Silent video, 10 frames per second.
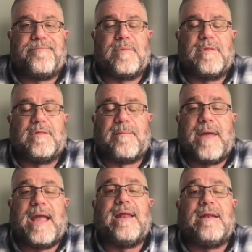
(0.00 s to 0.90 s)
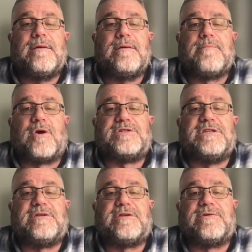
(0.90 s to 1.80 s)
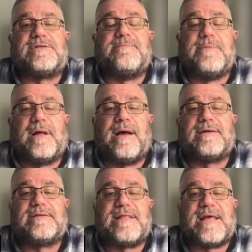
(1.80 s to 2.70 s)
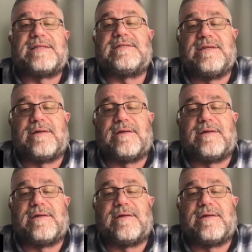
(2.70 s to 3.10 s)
the main Marcy Joe's Mill House, that's still